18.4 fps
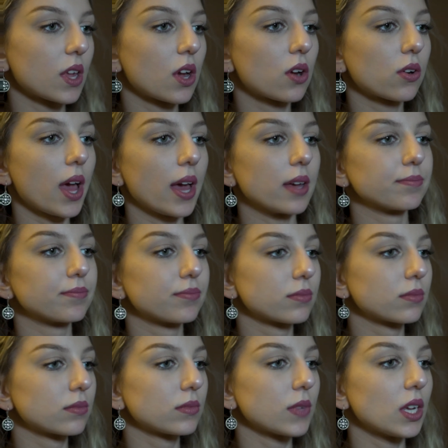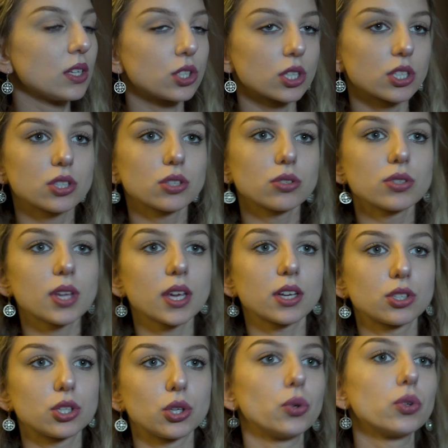Okay, and just those
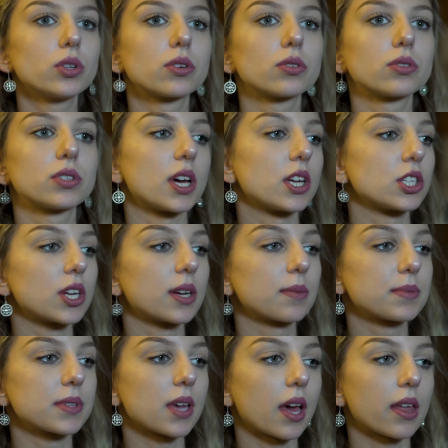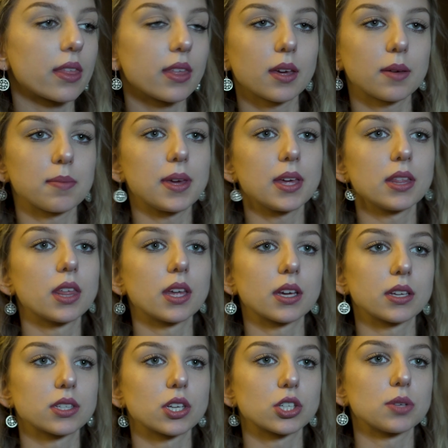like 2 little touch-ups I think made
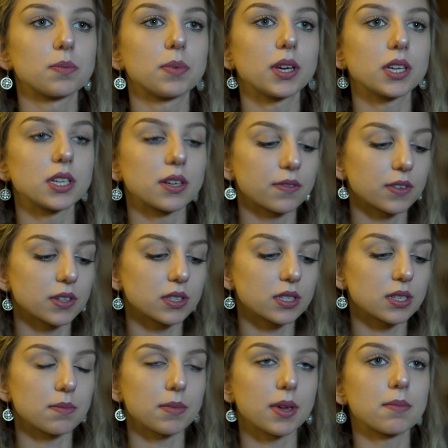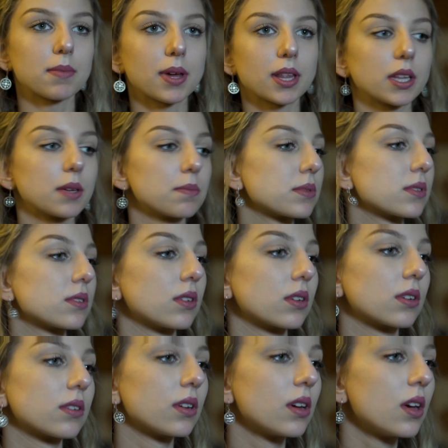like such a big difference. It made my lips
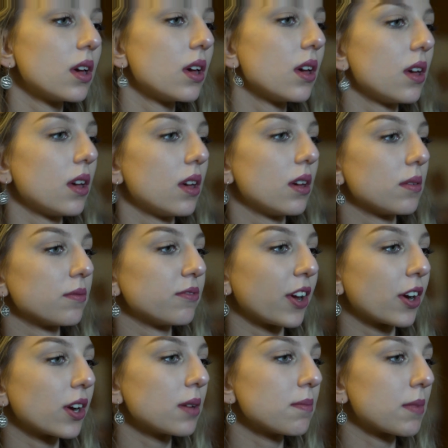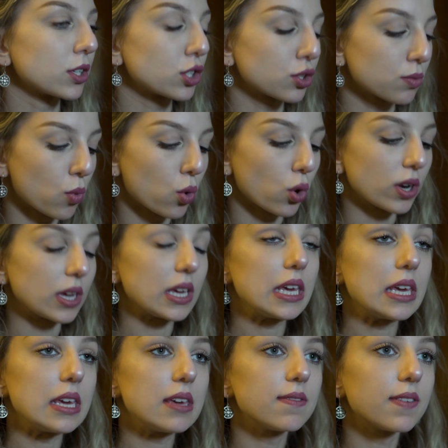look very much more
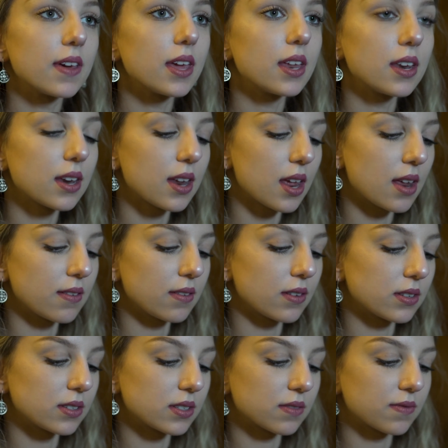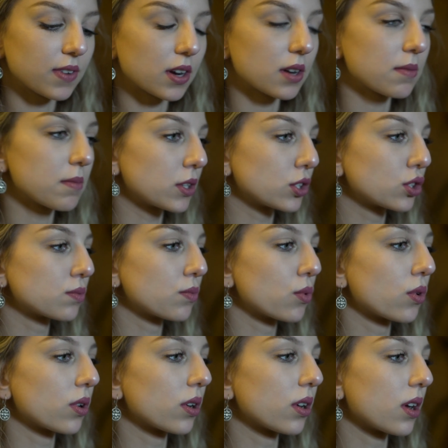even and very much
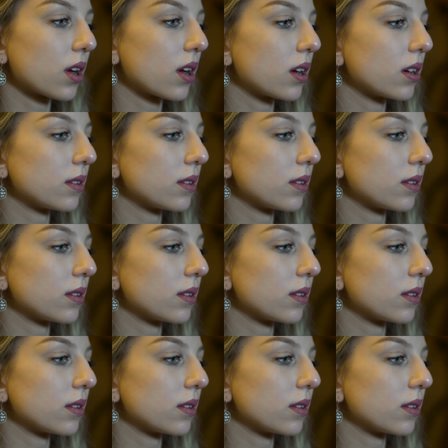more